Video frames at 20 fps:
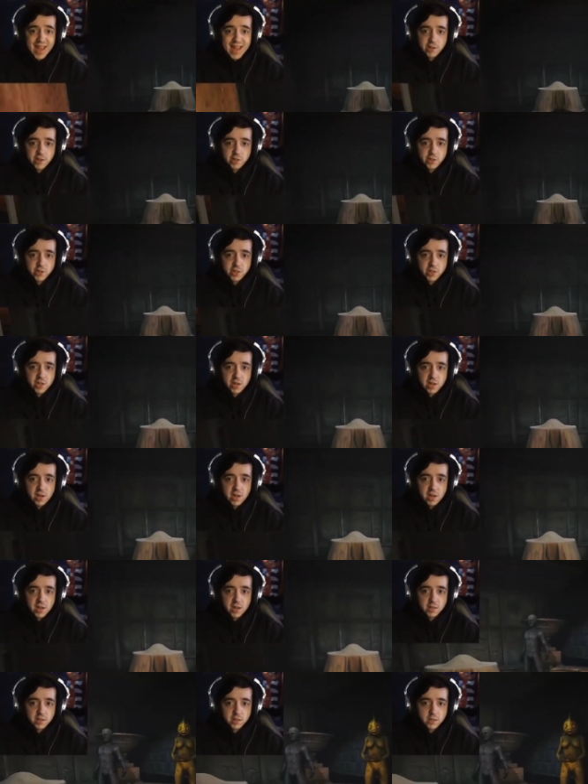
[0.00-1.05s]
just in
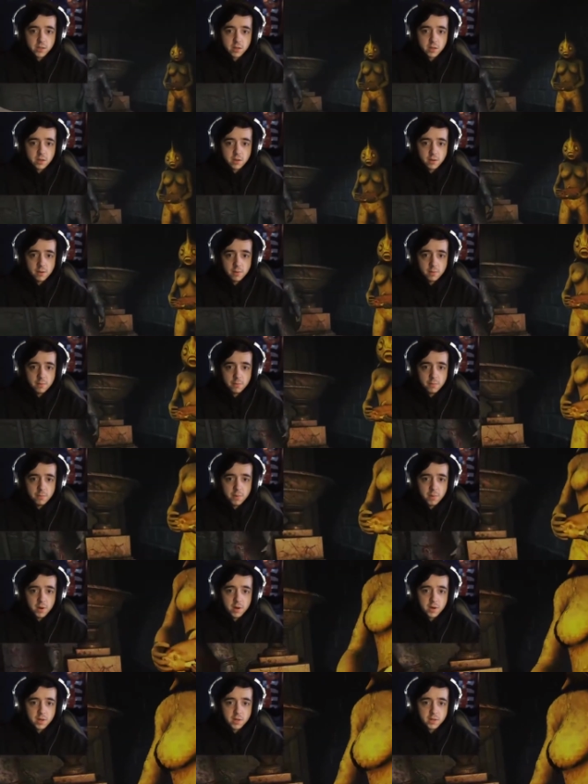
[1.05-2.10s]
case.
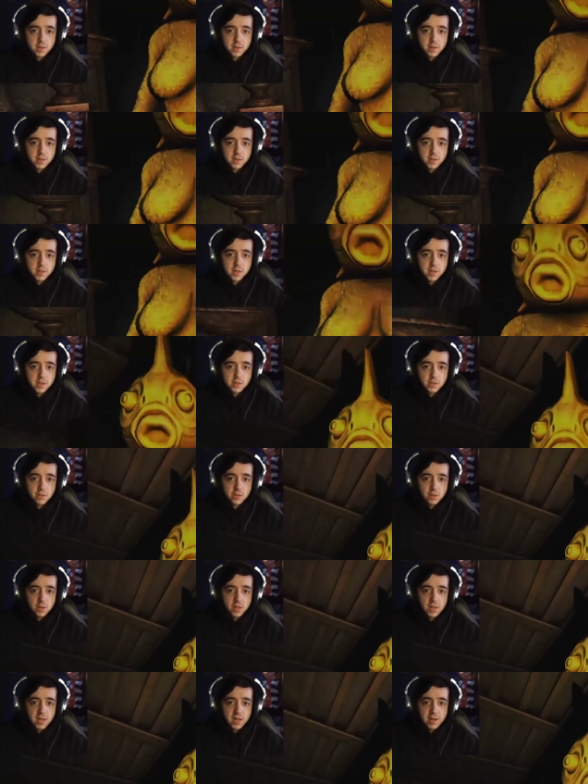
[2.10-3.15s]
But this has a
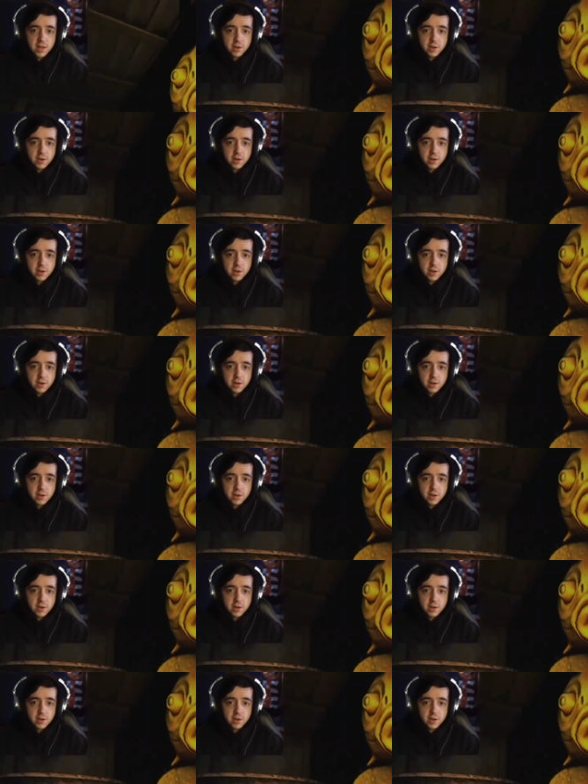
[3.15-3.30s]
ladder.